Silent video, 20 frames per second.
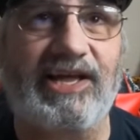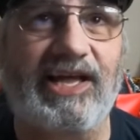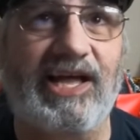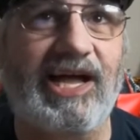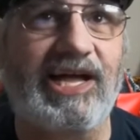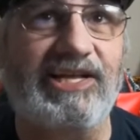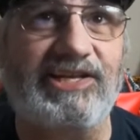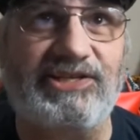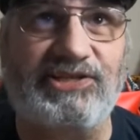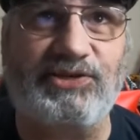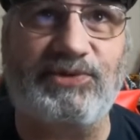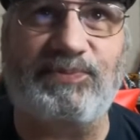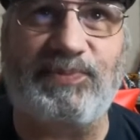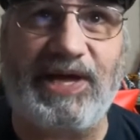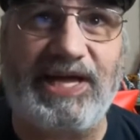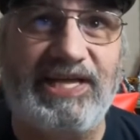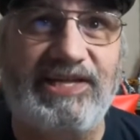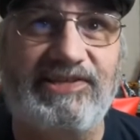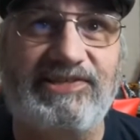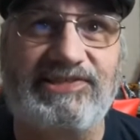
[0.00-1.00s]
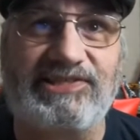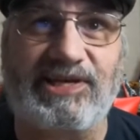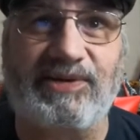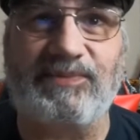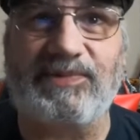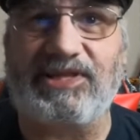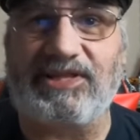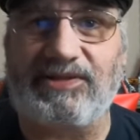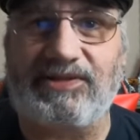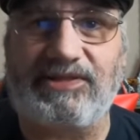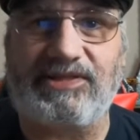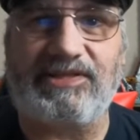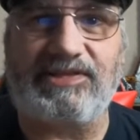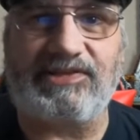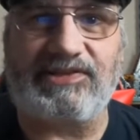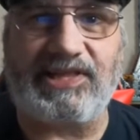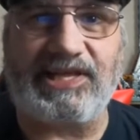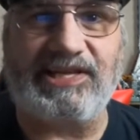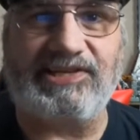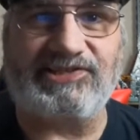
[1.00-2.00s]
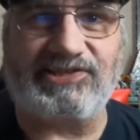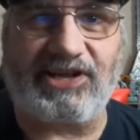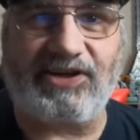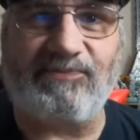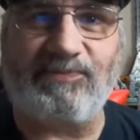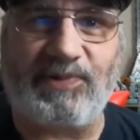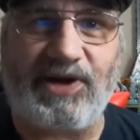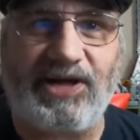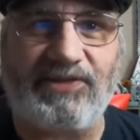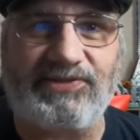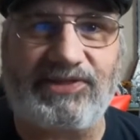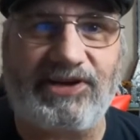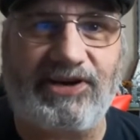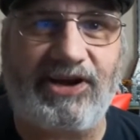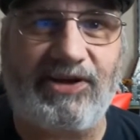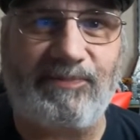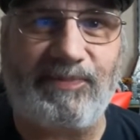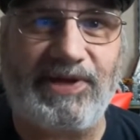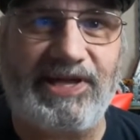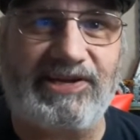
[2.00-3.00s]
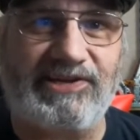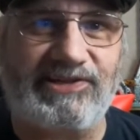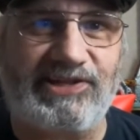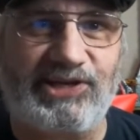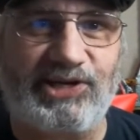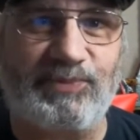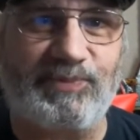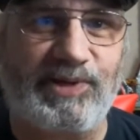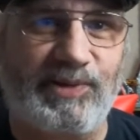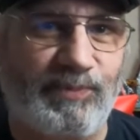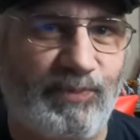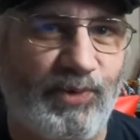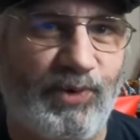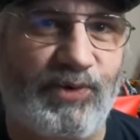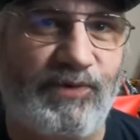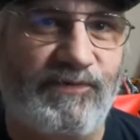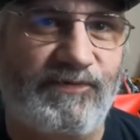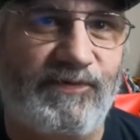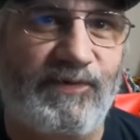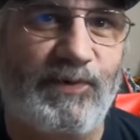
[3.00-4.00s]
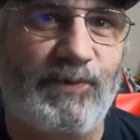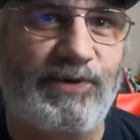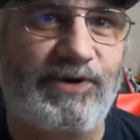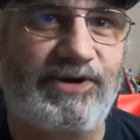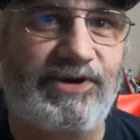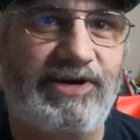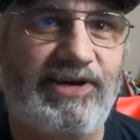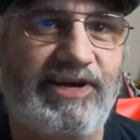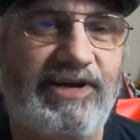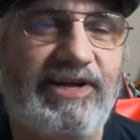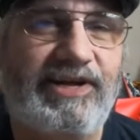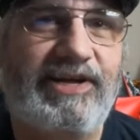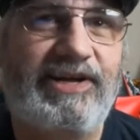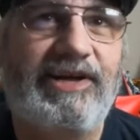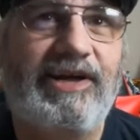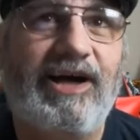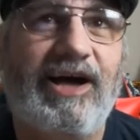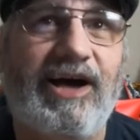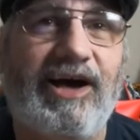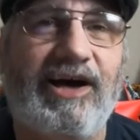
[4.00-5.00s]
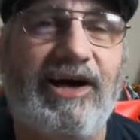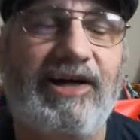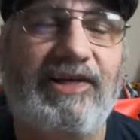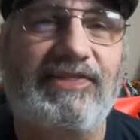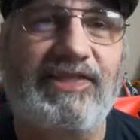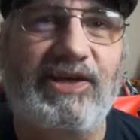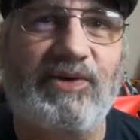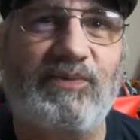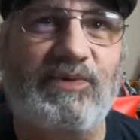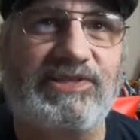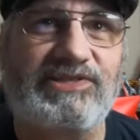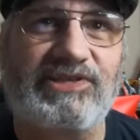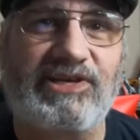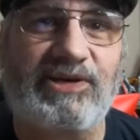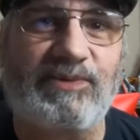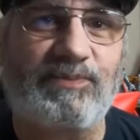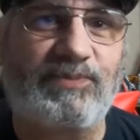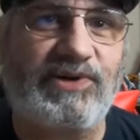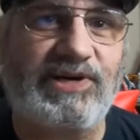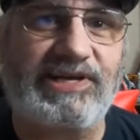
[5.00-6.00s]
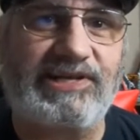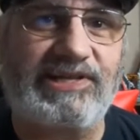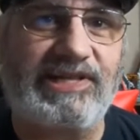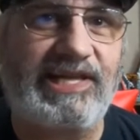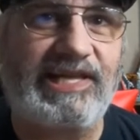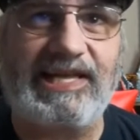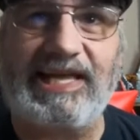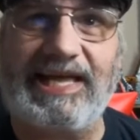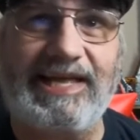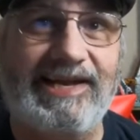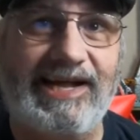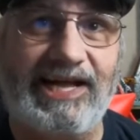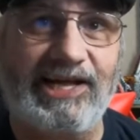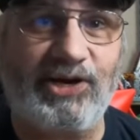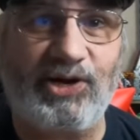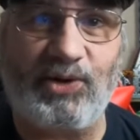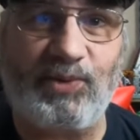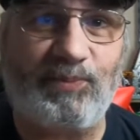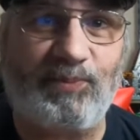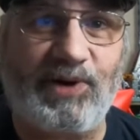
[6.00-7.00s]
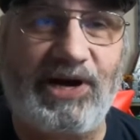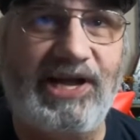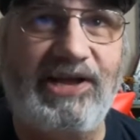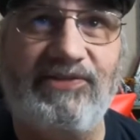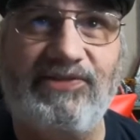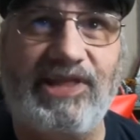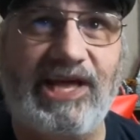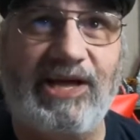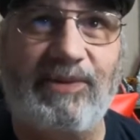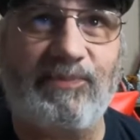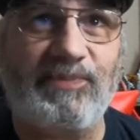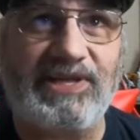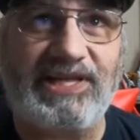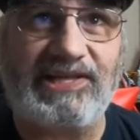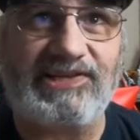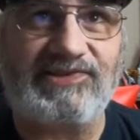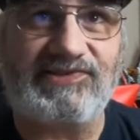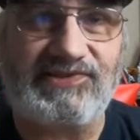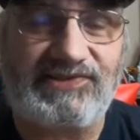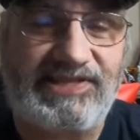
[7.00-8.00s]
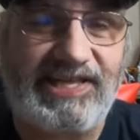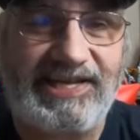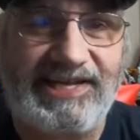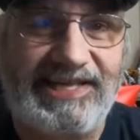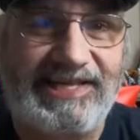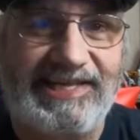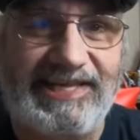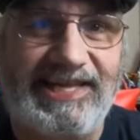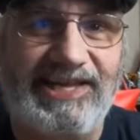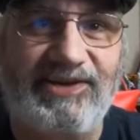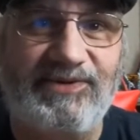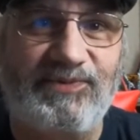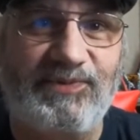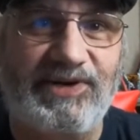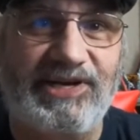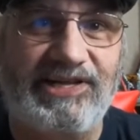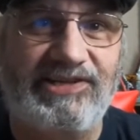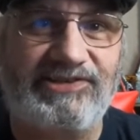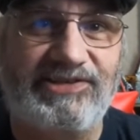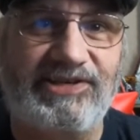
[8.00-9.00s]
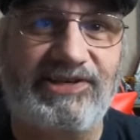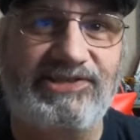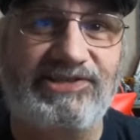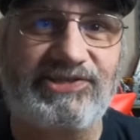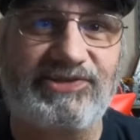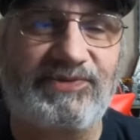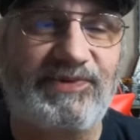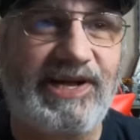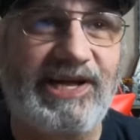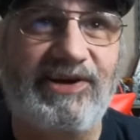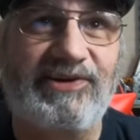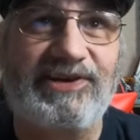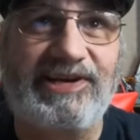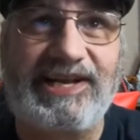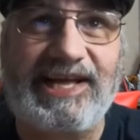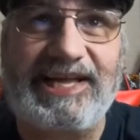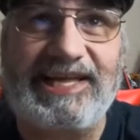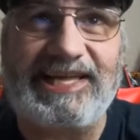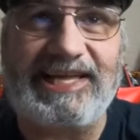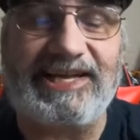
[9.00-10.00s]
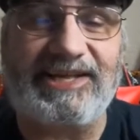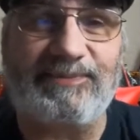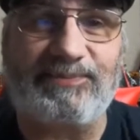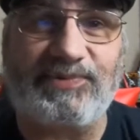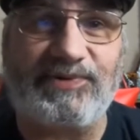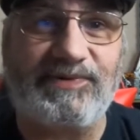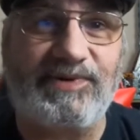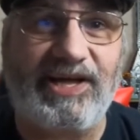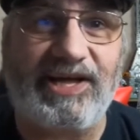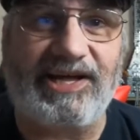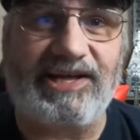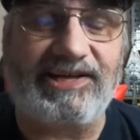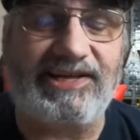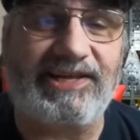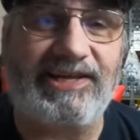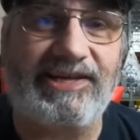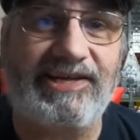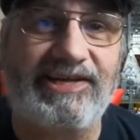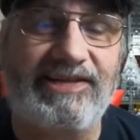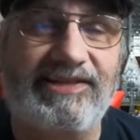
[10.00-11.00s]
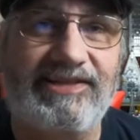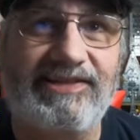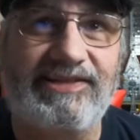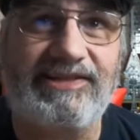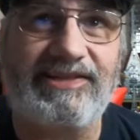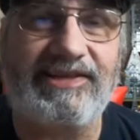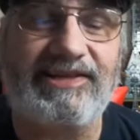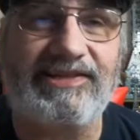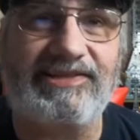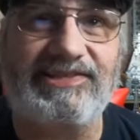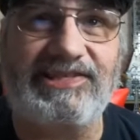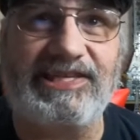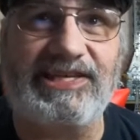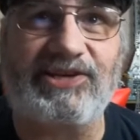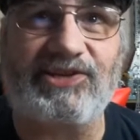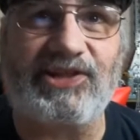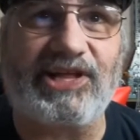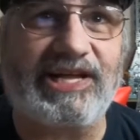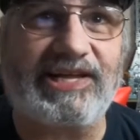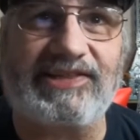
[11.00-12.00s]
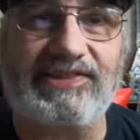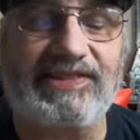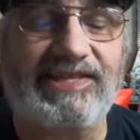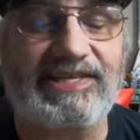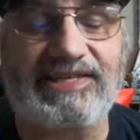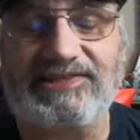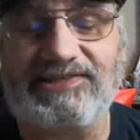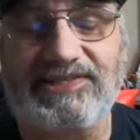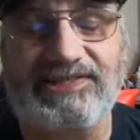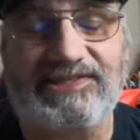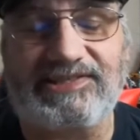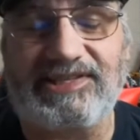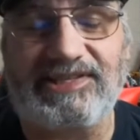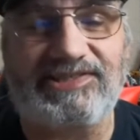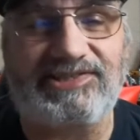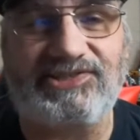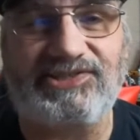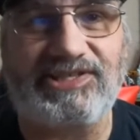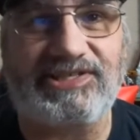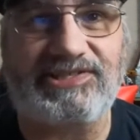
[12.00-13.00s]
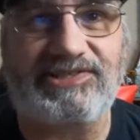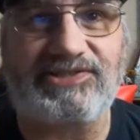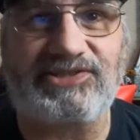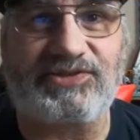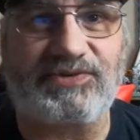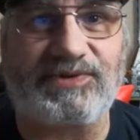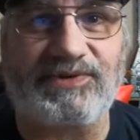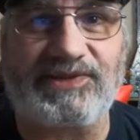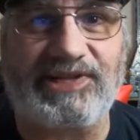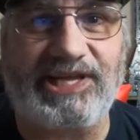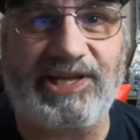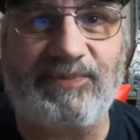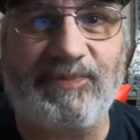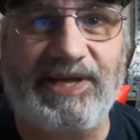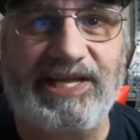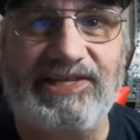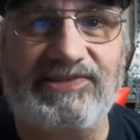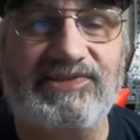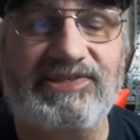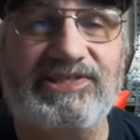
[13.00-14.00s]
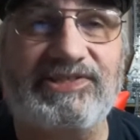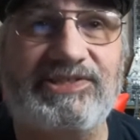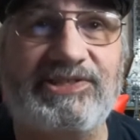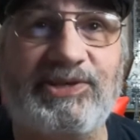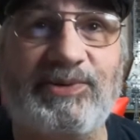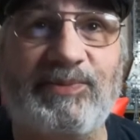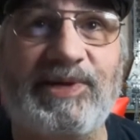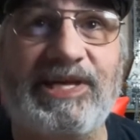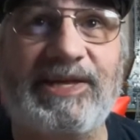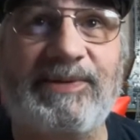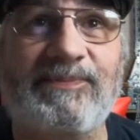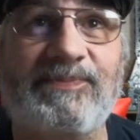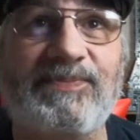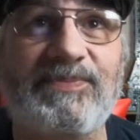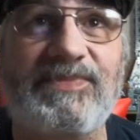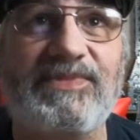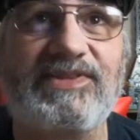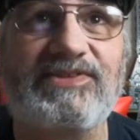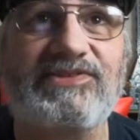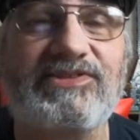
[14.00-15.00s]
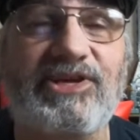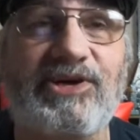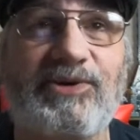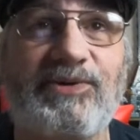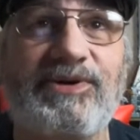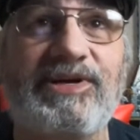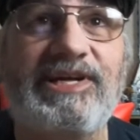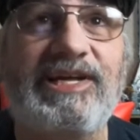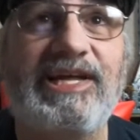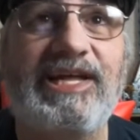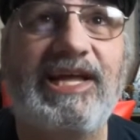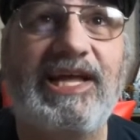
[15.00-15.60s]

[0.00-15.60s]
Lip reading: I do pay some of the things I bought there, I paid a little bit more for than what's on Bricklink, and I don't mind that, because then again, when it turns around and I get a deal like this, it's just truly amazing to me. So